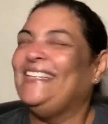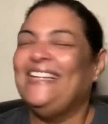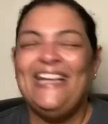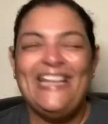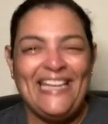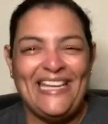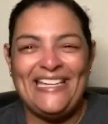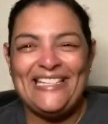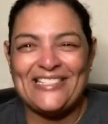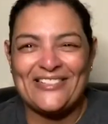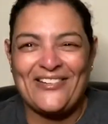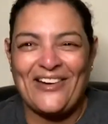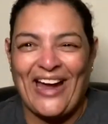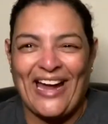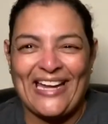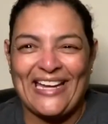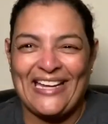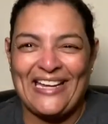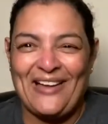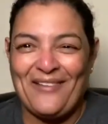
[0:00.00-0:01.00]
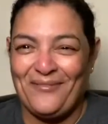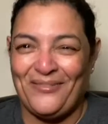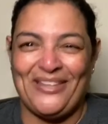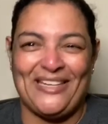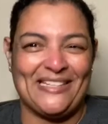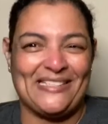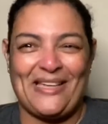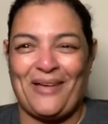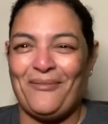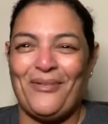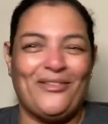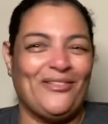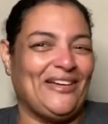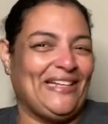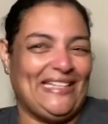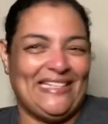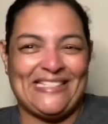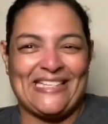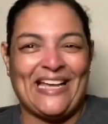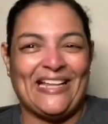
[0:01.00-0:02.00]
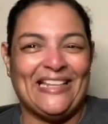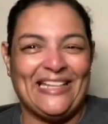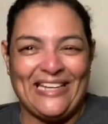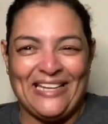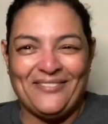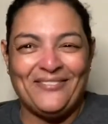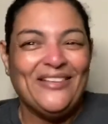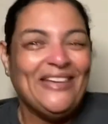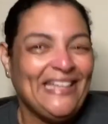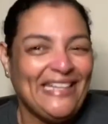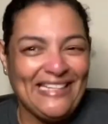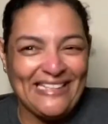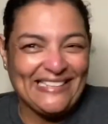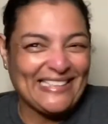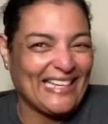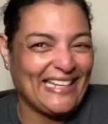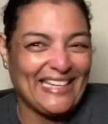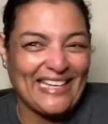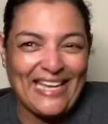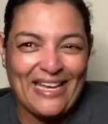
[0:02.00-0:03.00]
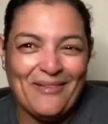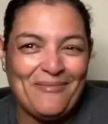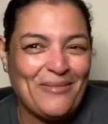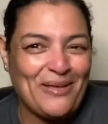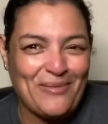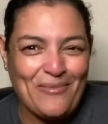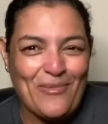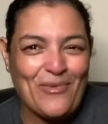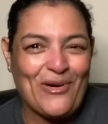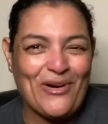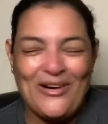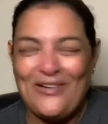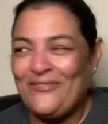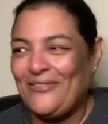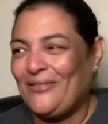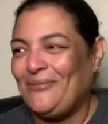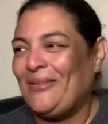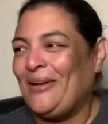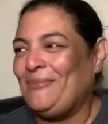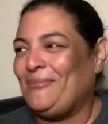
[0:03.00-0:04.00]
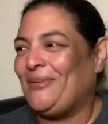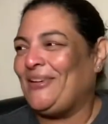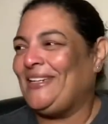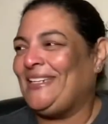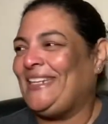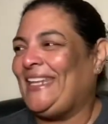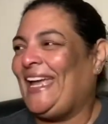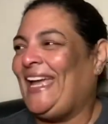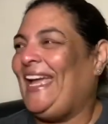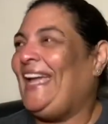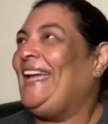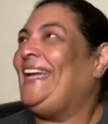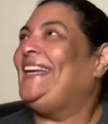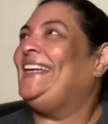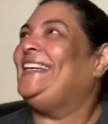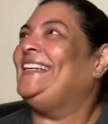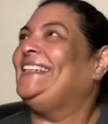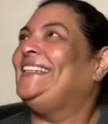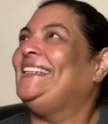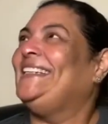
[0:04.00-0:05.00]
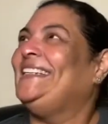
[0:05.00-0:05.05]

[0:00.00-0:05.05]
He's cracking up because I'm already telling him he's gonna get me more for my birthday.